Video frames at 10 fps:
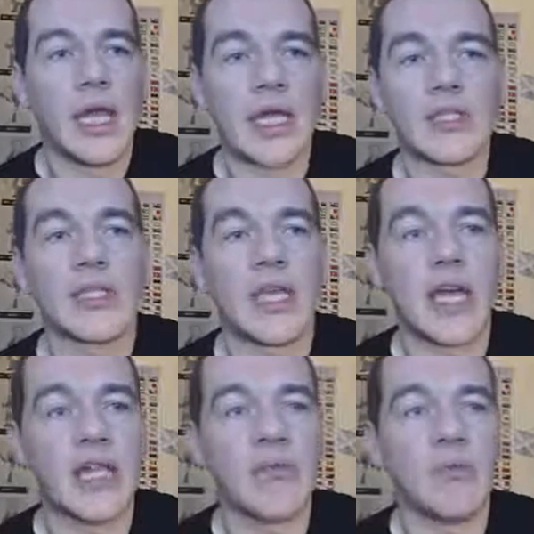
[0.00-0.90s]
Uh, as I say,
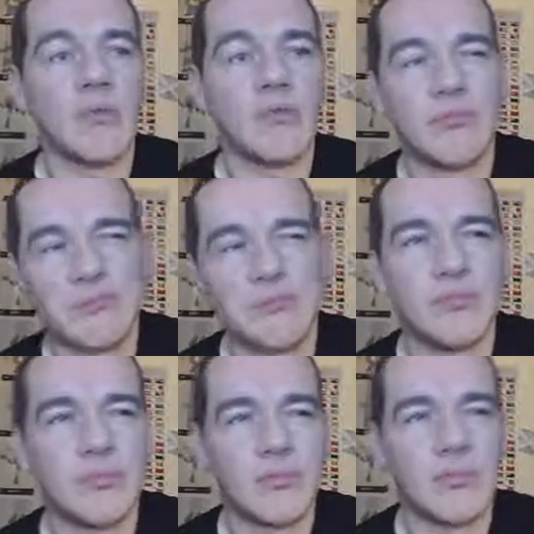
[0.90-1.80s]
I had about,
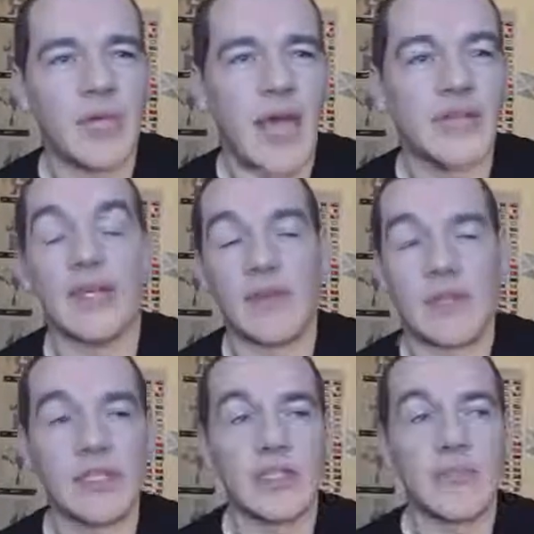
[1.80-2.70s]
I had to
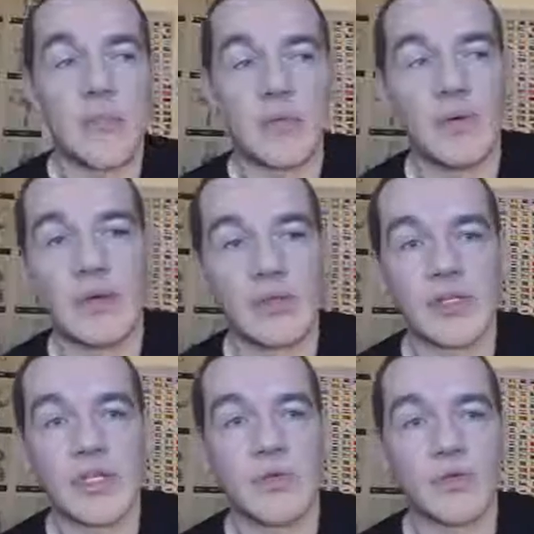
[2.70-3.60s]
get rid of some of my
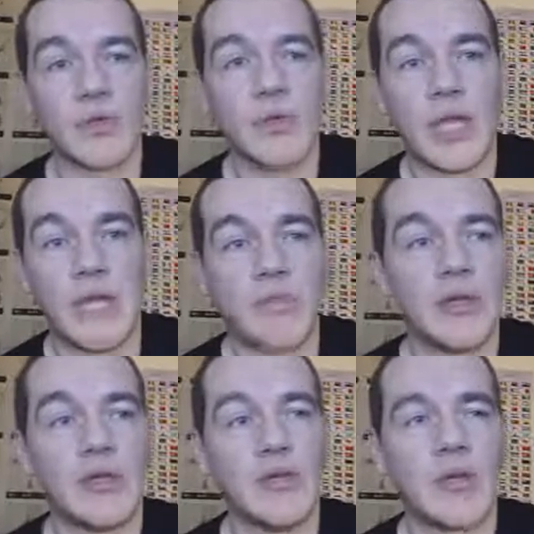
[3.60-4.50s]
dwellers because they were slowing the
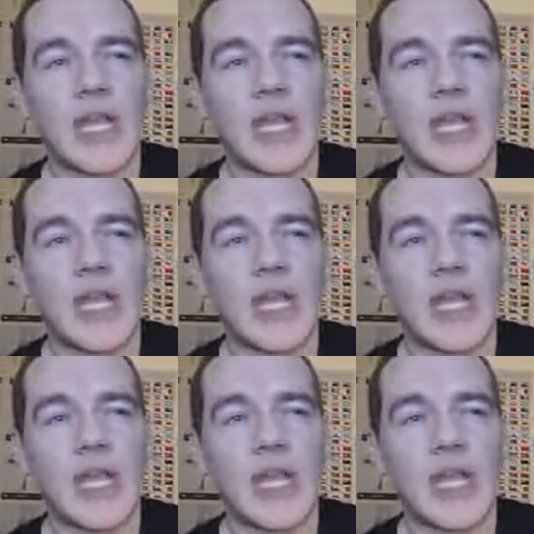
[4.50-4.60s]
iPad down,